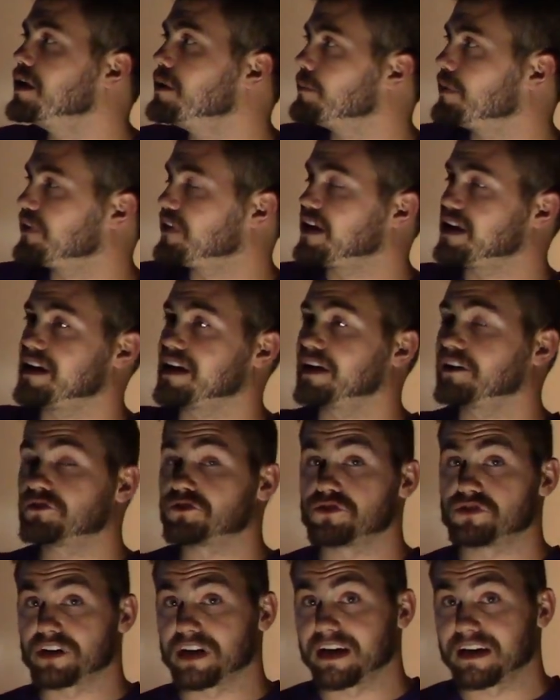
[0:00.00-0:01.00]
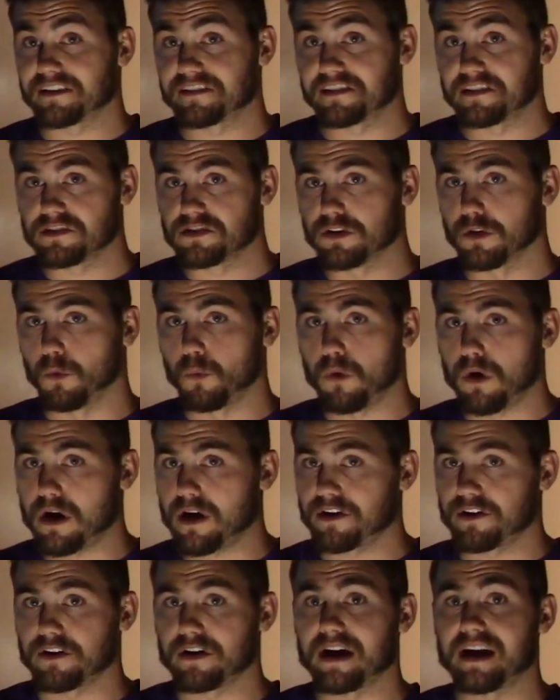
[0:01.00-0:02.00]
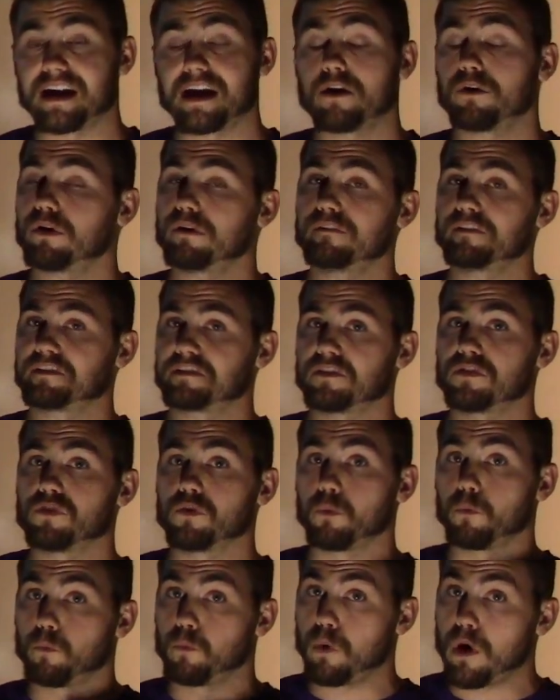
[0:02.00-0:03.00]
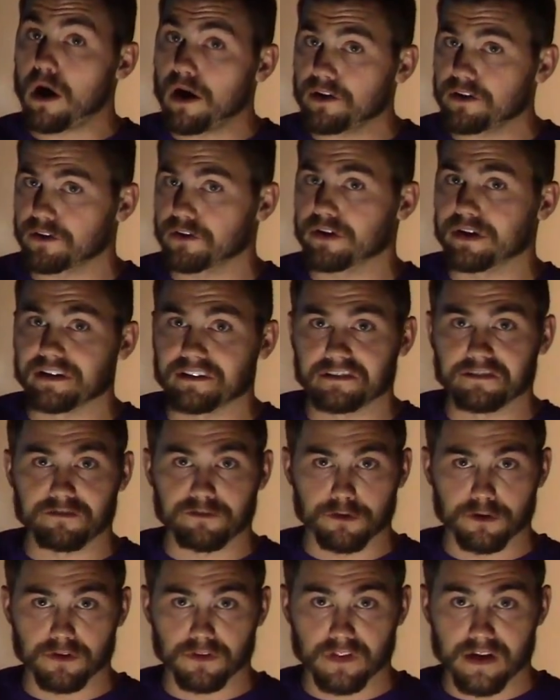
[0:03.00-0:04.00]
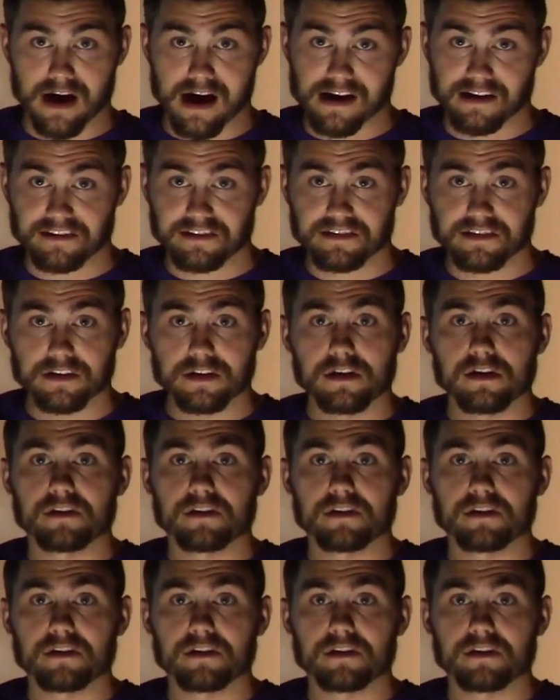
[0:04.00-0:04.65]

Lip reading: But that nitrogen gets into the water, and now all of a sudden the water is fertilized.